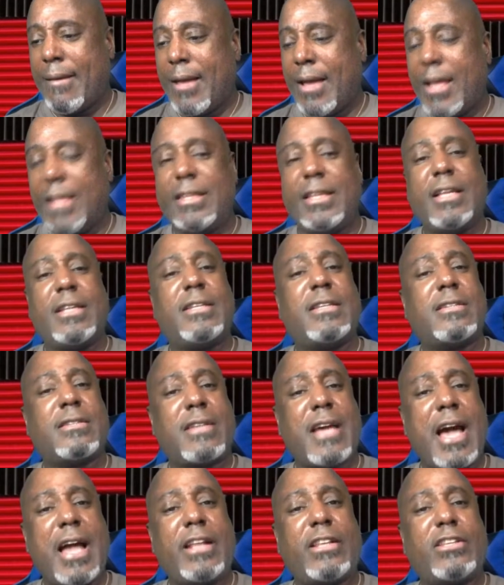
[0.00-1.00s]
and then
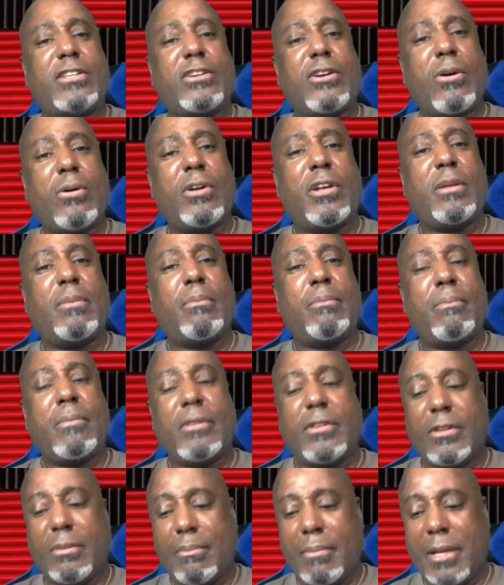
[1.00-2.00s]
decided to go in
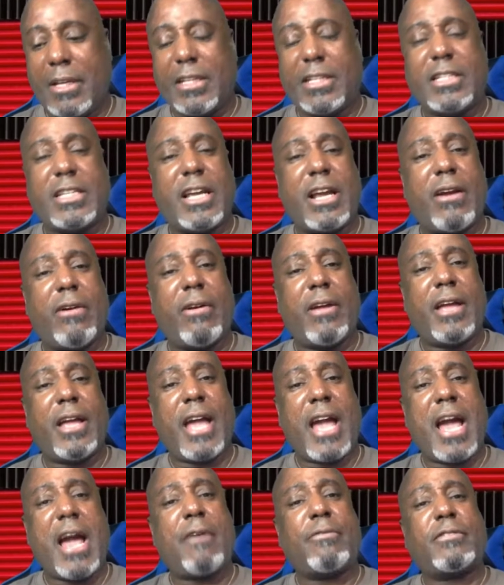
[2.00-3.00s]
the military
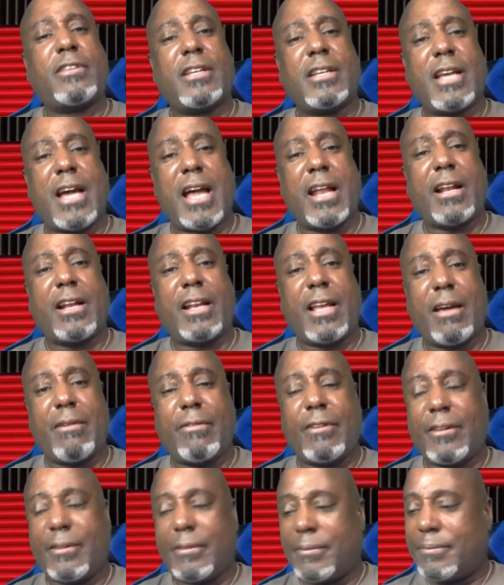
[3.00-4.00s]
after
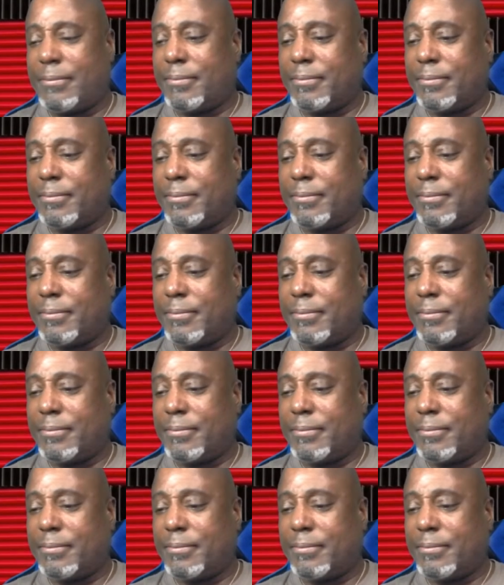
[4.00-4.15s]
9/11,